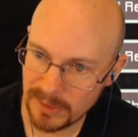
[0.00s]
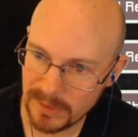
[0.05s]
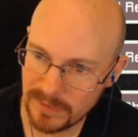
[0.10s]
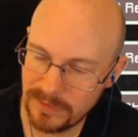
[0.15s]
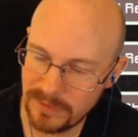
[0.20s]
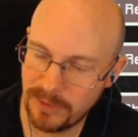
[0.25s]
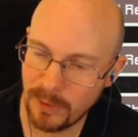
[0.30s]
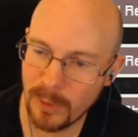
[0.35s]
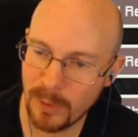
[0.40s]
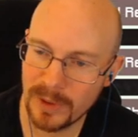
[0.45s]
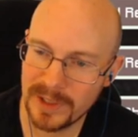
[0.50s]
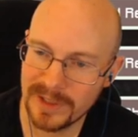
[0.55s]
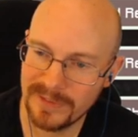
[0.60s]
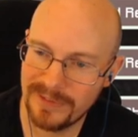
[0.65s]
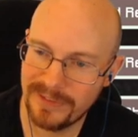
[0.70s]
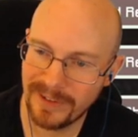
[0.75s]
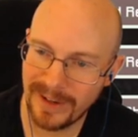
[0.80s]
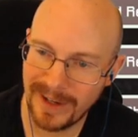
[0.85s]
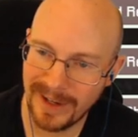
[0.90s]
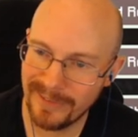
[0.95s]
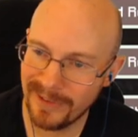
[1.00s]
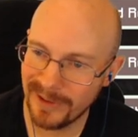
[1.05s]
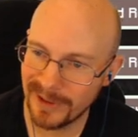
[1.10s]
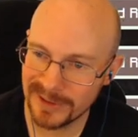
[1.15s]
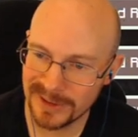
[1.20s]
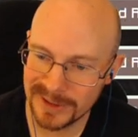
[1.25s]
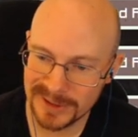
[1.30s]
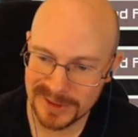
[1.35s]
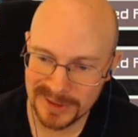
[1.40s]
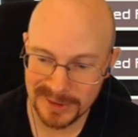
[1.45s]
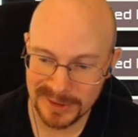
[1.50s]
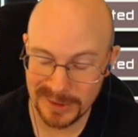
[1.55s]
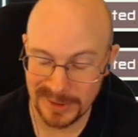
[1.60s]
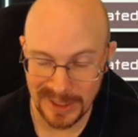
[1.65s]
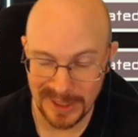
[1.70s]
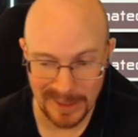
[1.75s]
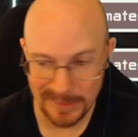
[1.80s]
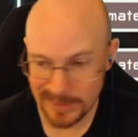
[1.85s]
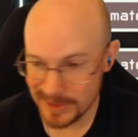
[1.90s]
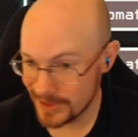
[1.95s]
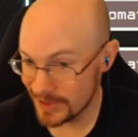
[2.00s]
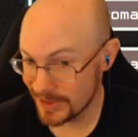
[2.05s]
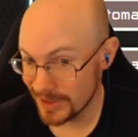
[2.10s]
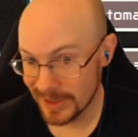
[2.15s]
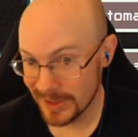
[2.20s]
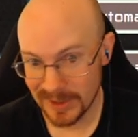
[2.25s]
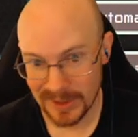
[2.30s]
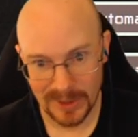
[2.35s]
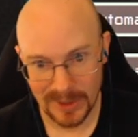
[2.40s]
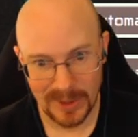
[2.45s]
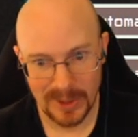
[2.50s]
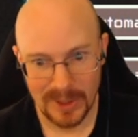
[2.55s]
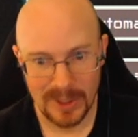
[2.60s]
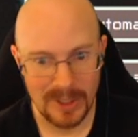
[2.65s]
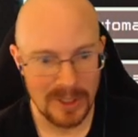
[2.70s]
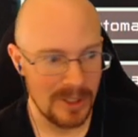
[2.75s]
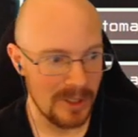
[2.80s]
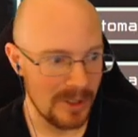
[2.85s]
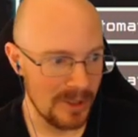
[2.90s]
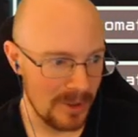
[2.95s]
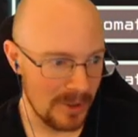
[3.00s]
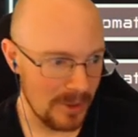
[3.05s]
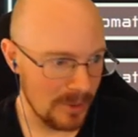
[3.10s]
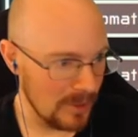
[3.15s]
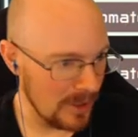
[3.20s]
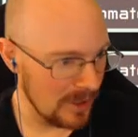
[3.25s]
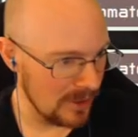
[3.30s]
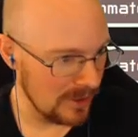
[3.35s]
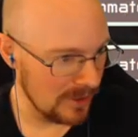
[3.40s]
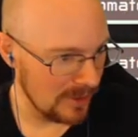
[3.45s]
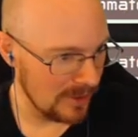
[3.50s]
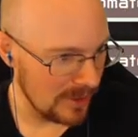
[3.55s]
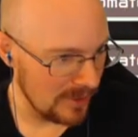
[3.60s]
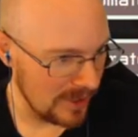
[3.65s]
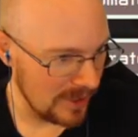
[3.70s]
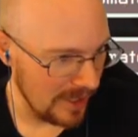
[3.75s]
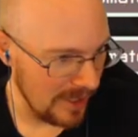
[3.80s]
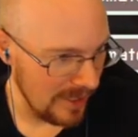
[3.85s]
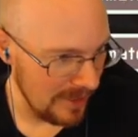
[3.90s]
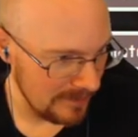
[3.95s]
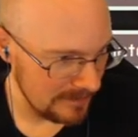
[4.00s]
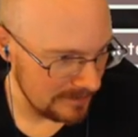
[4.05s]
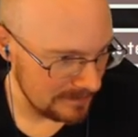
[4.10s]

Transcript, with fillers: 4,500 crew damage. Whoa, okay.